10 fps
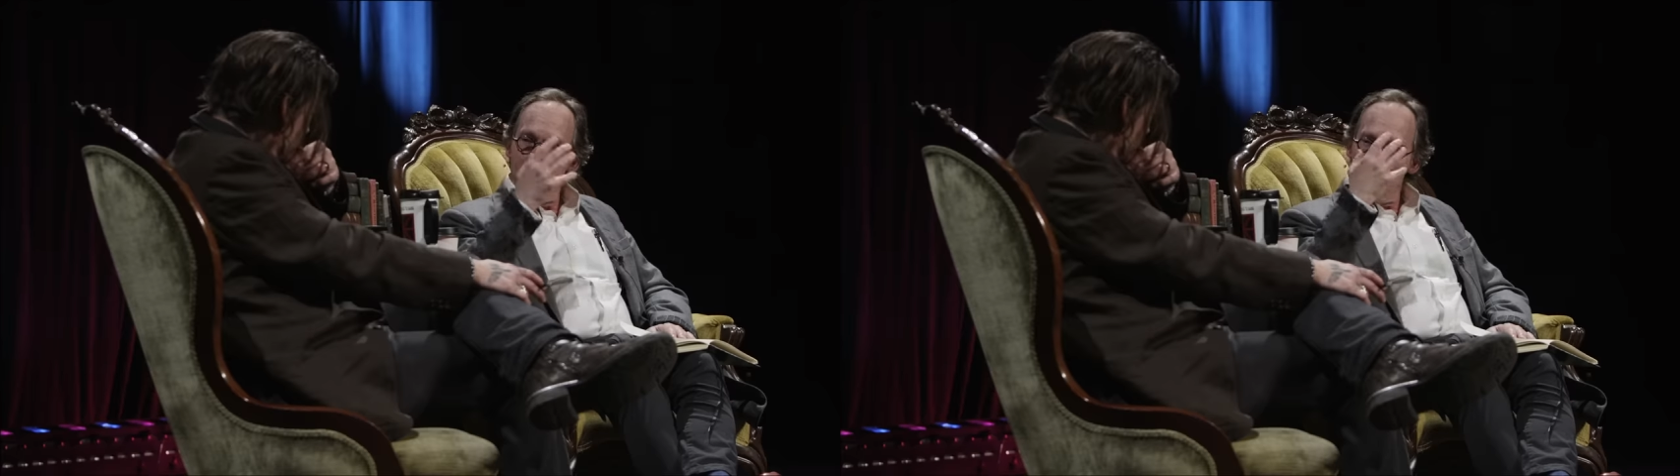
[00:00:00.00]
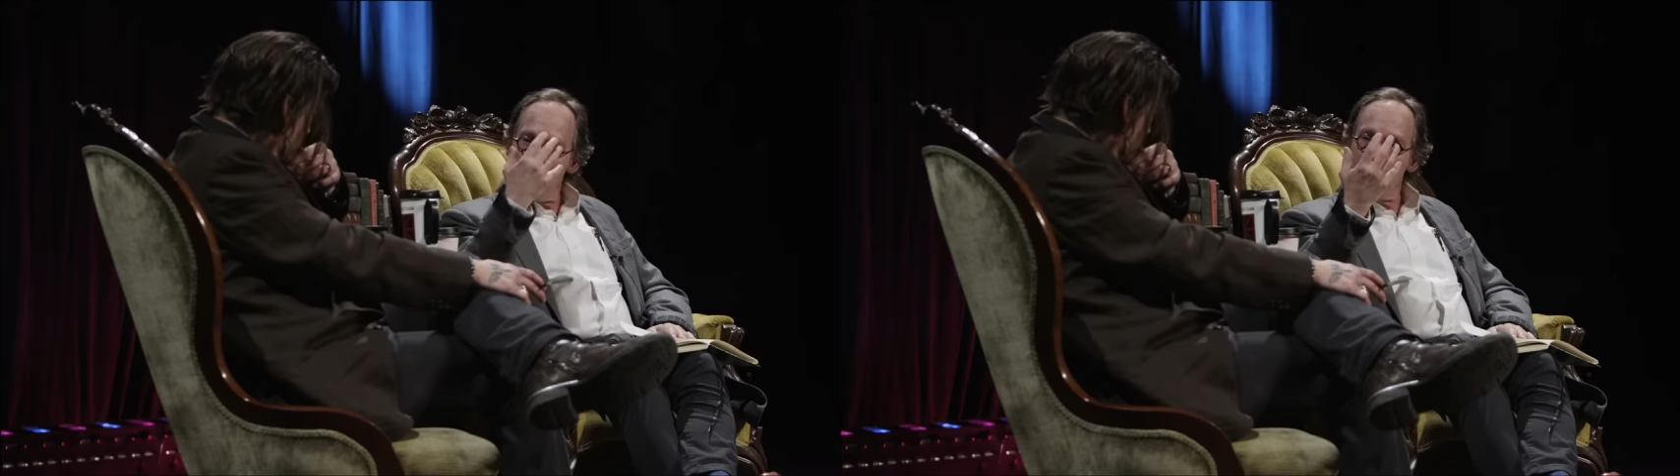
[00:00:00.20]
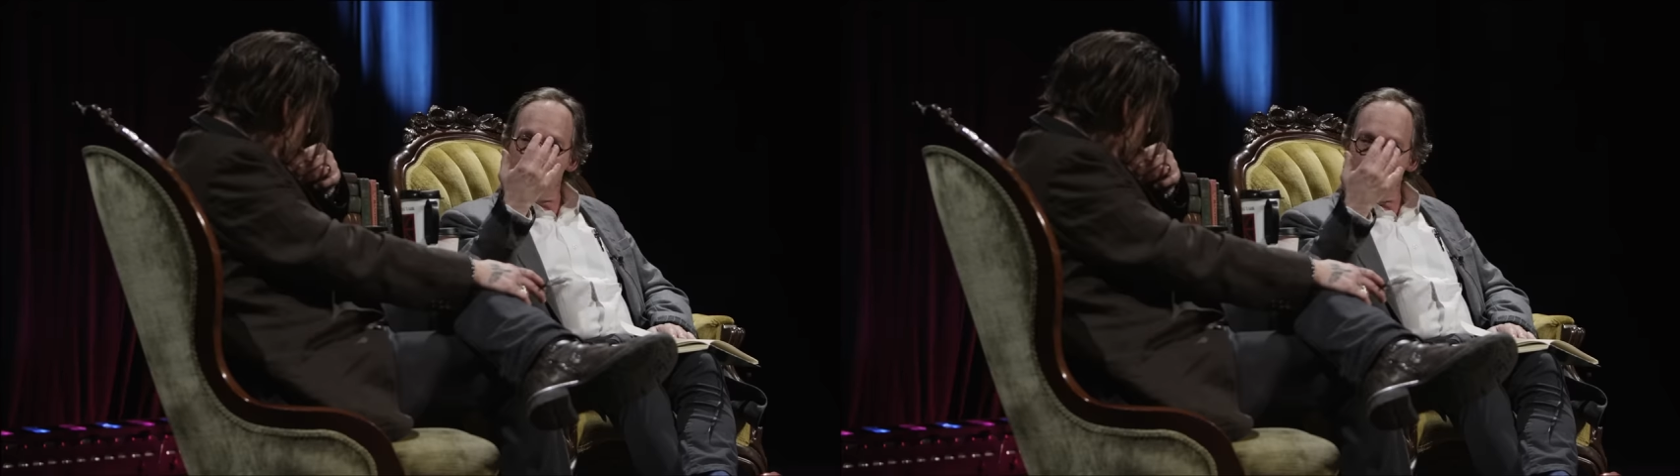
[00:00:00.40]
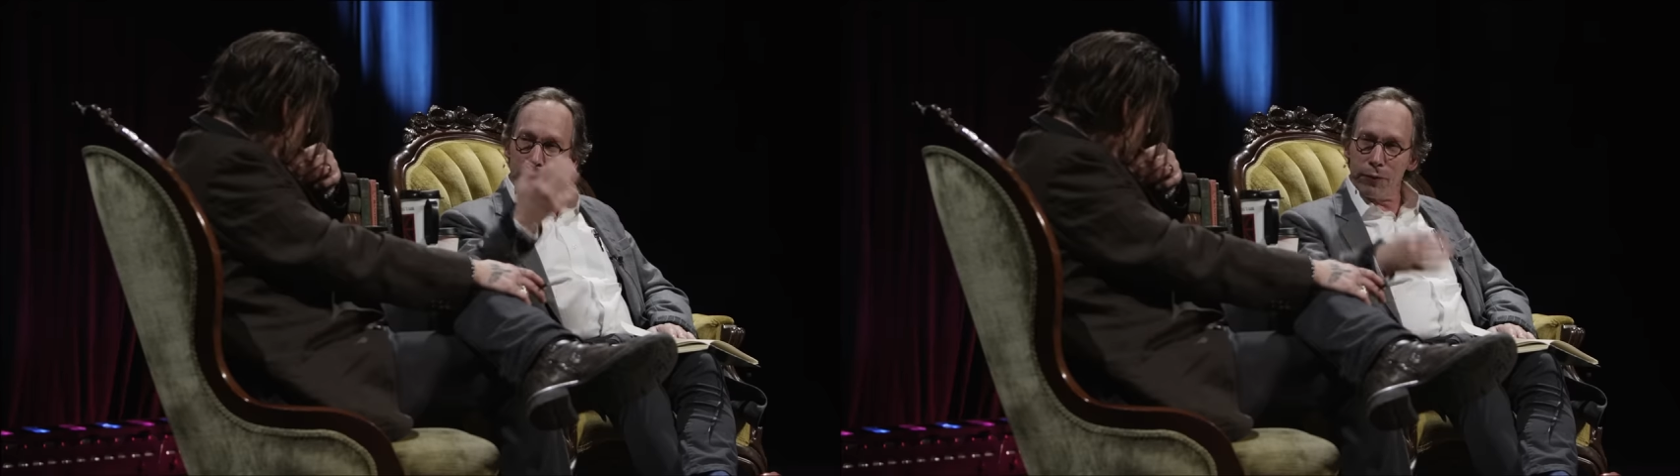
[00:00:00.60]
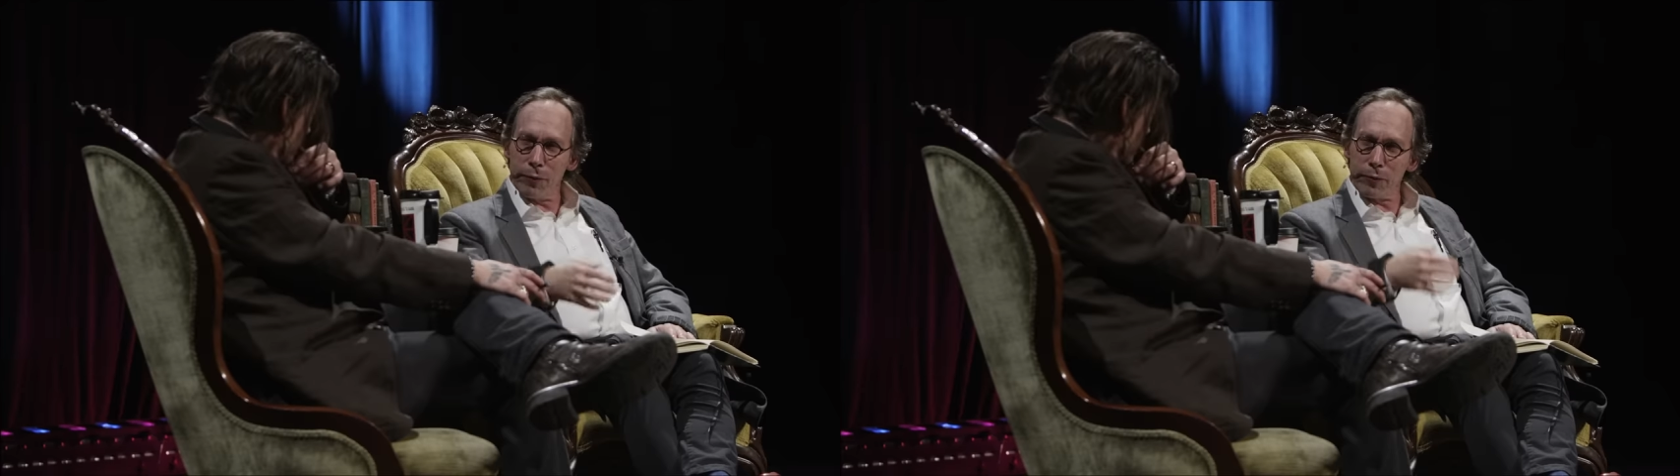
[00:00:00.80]
you see
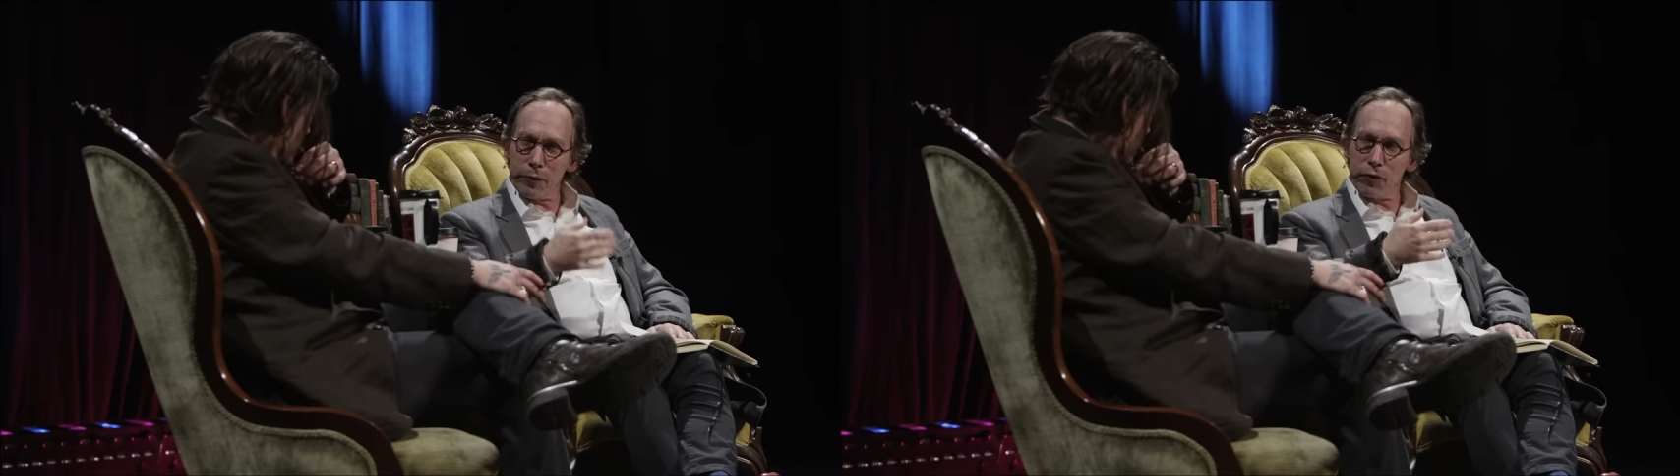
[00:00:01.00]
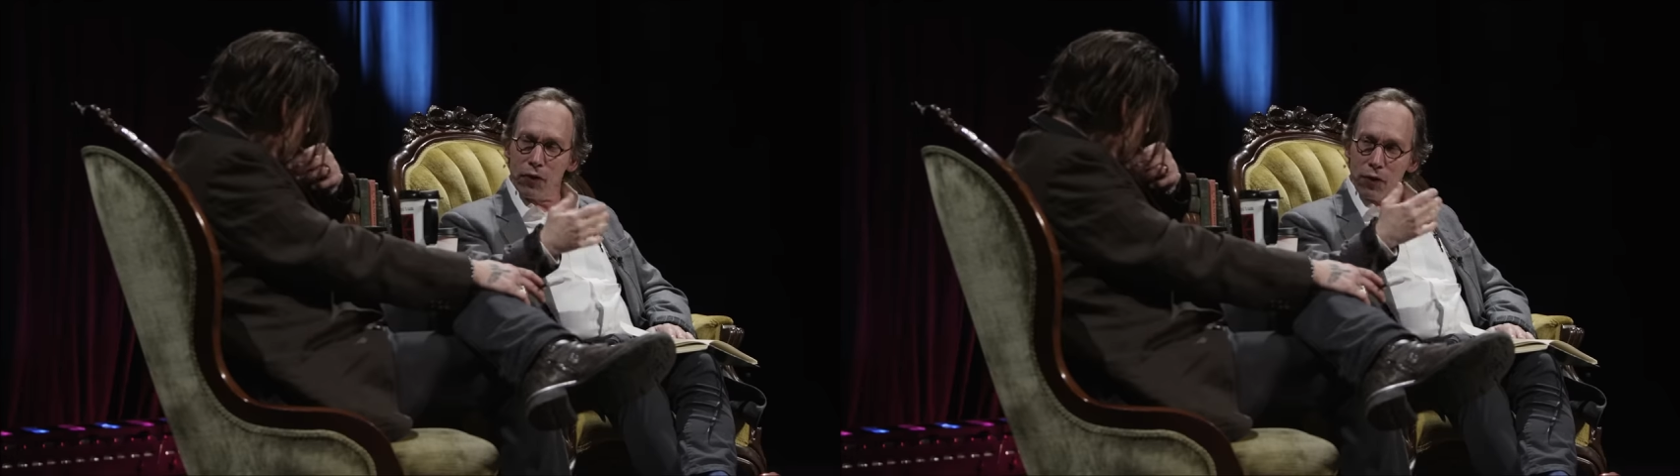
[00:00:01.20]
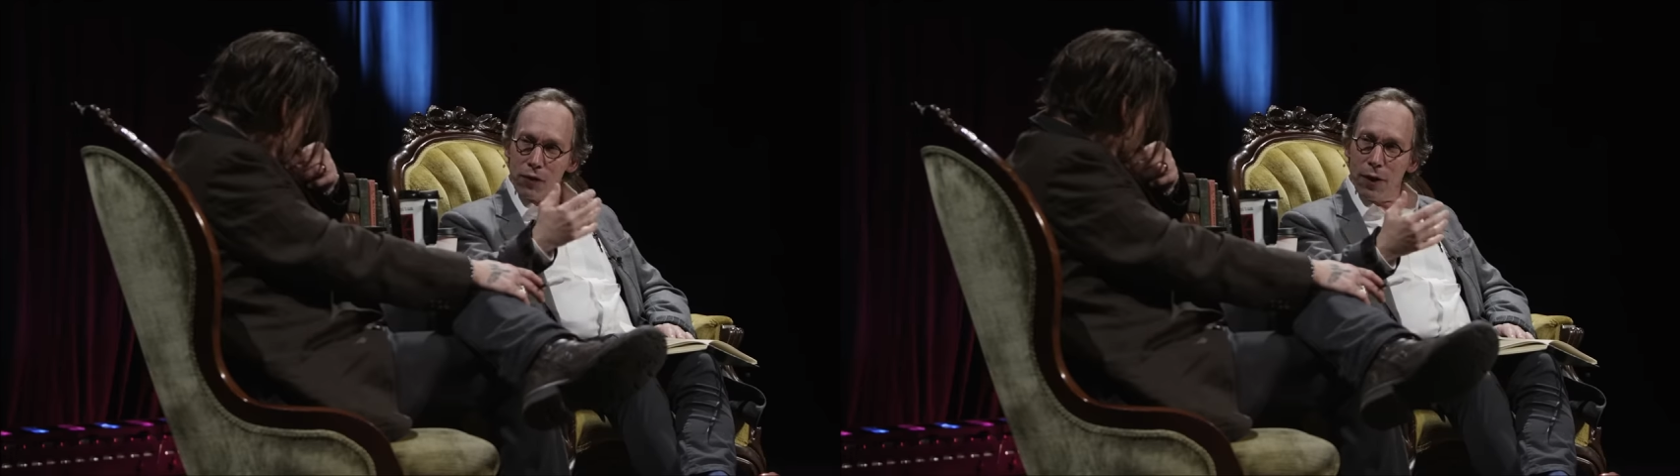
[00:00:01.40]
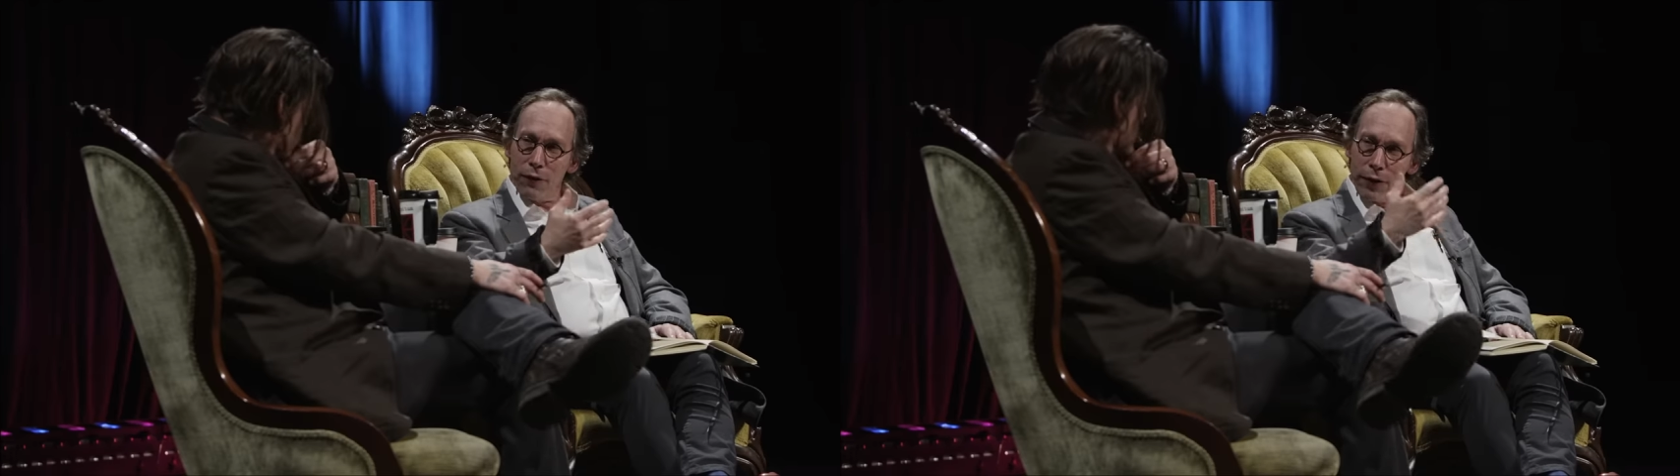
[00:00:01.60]
different versions of yourself.